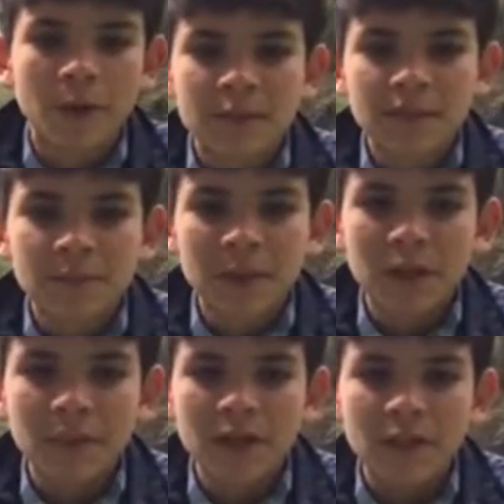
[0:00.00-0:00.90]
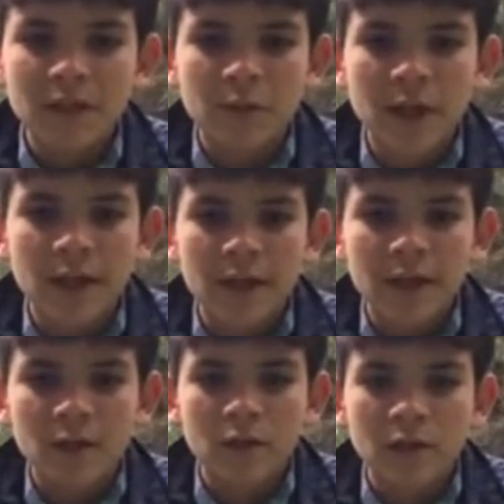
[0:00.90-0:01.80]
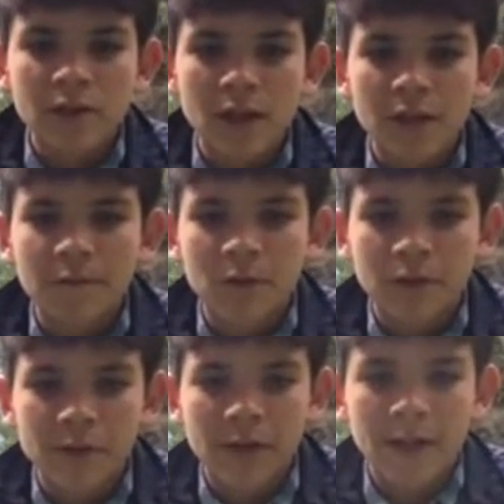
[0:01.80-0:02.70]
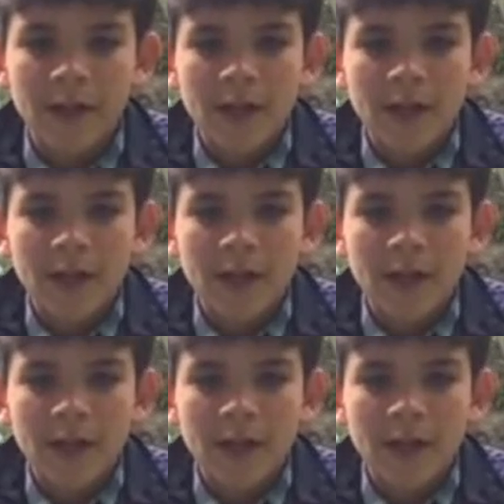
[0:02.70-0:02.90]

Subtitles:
This development created a new desire for trade,